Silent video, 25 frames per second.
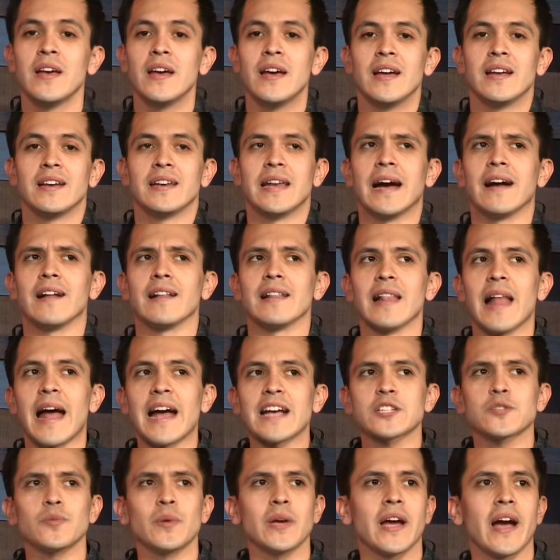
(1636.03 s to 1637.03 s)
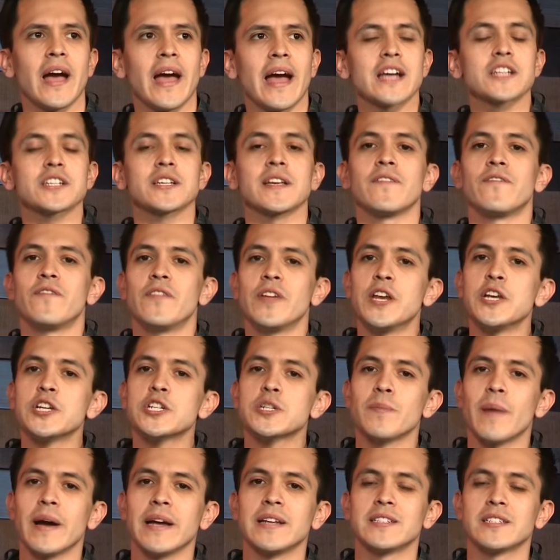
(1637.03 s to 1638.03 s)
Now, last week I actually finished
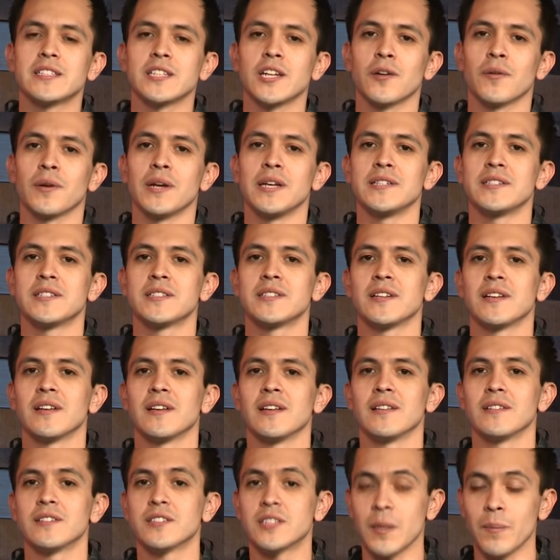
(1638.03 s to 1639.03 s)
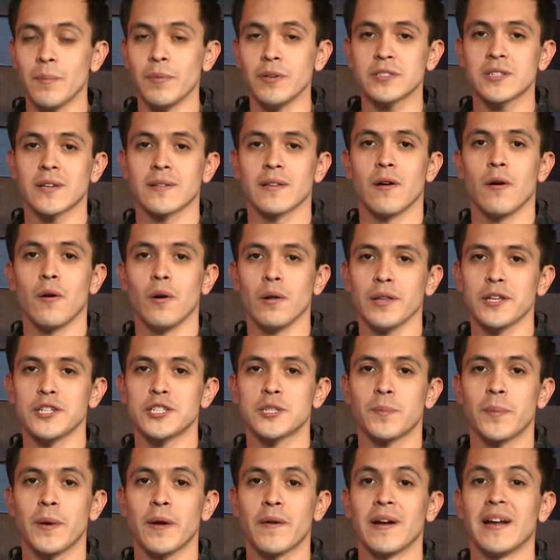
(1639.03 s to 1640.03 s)
my series, Symbols of the Holy
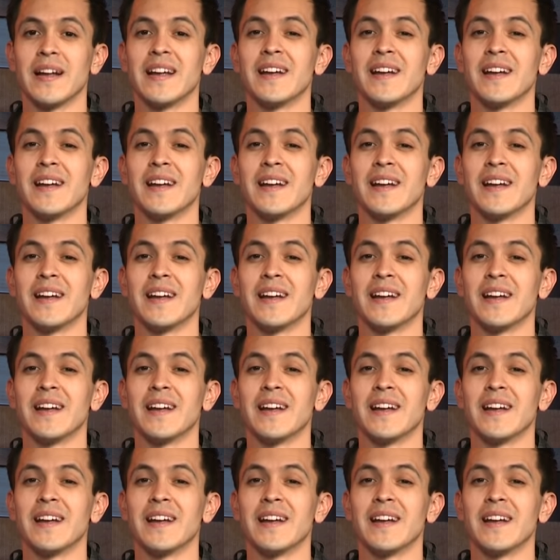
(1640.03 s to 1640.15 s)
Spirit.